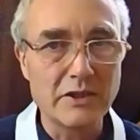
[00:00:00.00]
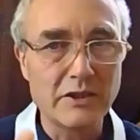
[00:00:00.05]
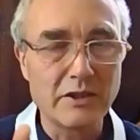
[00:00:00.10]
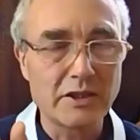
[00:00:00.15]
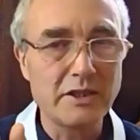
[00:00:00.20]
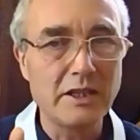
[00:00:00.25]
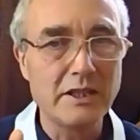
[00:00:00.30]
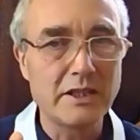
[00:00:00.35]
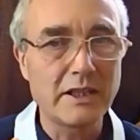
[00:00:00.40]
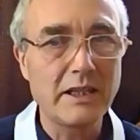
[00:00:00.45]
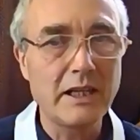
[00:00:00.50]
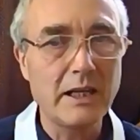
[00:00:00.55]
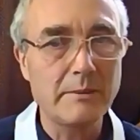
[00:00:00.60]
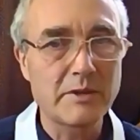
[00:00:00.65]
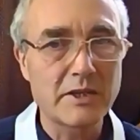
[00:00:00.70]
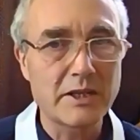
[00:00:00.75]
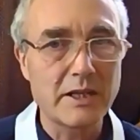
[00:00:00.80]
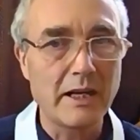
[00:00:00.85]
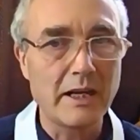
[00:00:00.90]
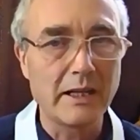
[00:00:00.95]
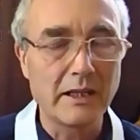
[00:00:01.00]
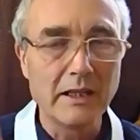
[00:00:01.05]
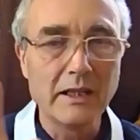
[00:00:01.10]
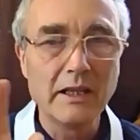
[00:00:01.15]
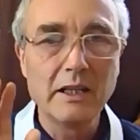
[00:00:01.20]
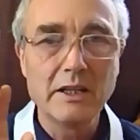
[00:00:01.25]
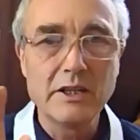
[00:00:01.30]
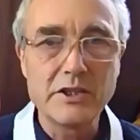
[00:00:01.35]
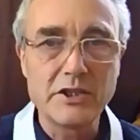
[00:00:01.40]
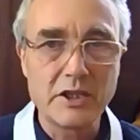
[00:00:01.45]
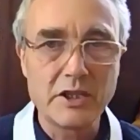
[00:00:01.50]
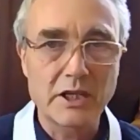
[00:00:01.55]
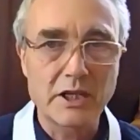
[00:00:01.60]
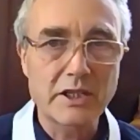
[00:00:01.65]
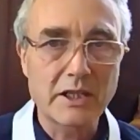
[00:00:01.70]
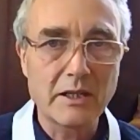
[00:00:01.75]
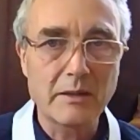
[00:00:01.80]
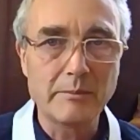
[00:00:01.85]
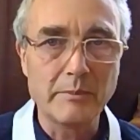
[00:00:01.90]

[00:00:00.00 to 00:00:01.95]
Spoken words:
You just need to keep saying, just come